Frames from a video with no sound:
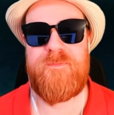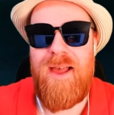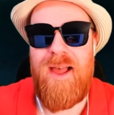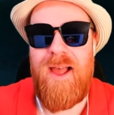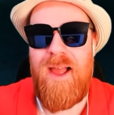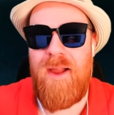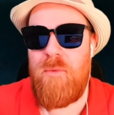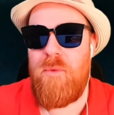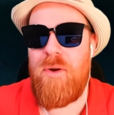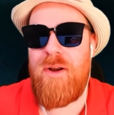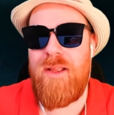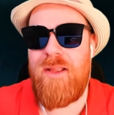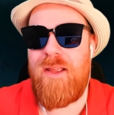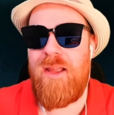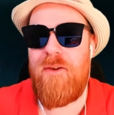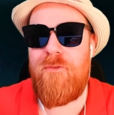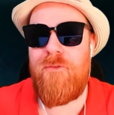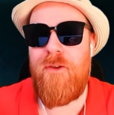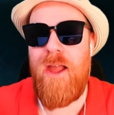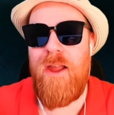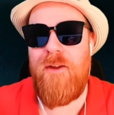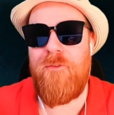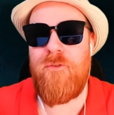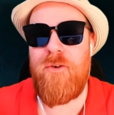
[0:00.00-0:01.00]
I want to give
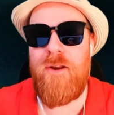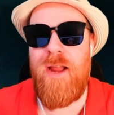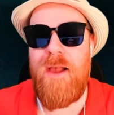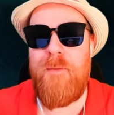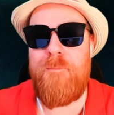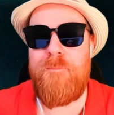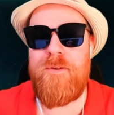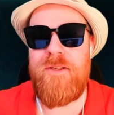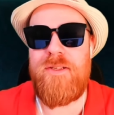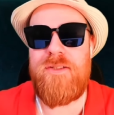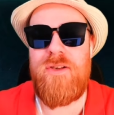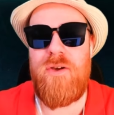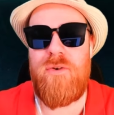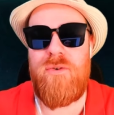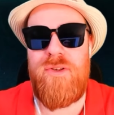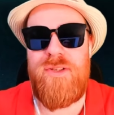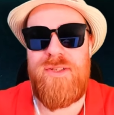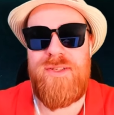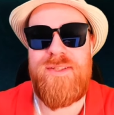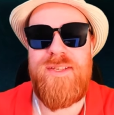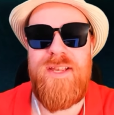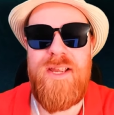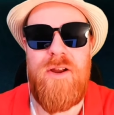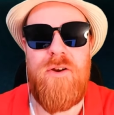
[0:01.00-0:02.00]
every episode a
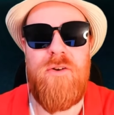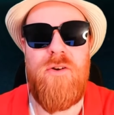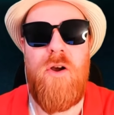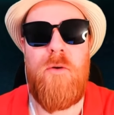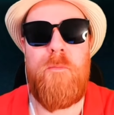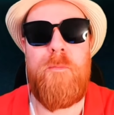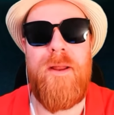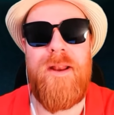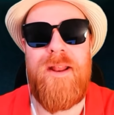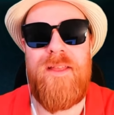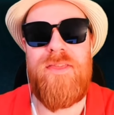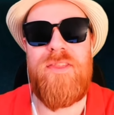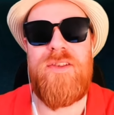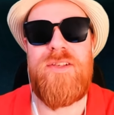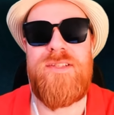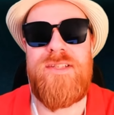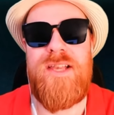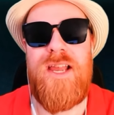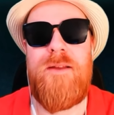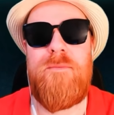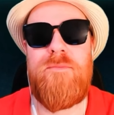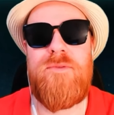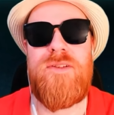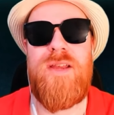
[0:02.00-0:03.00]
0, but at the
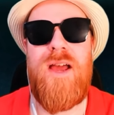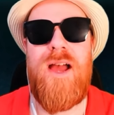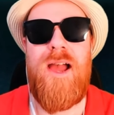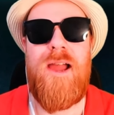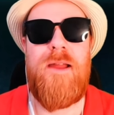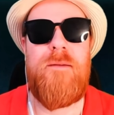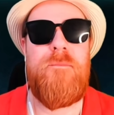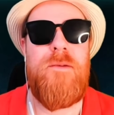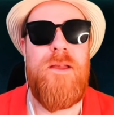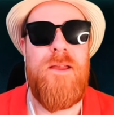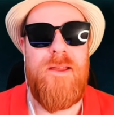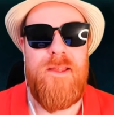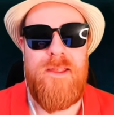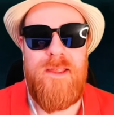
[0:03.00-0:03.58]
same time,